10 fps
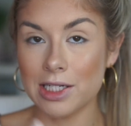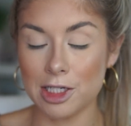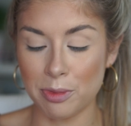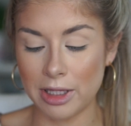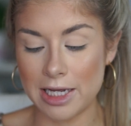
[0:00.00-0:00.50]

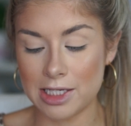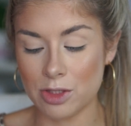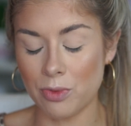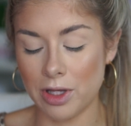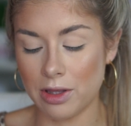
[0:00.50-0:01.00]
into
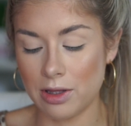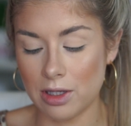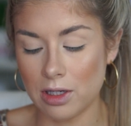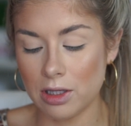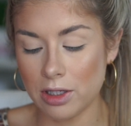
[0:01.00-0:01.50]
place with
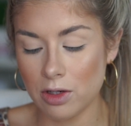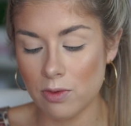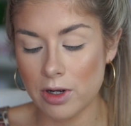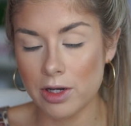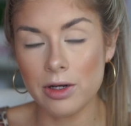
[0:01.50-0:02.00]
the
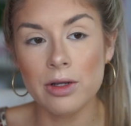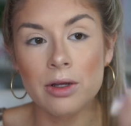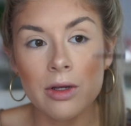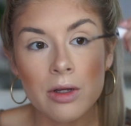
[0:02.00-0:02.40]
clear one.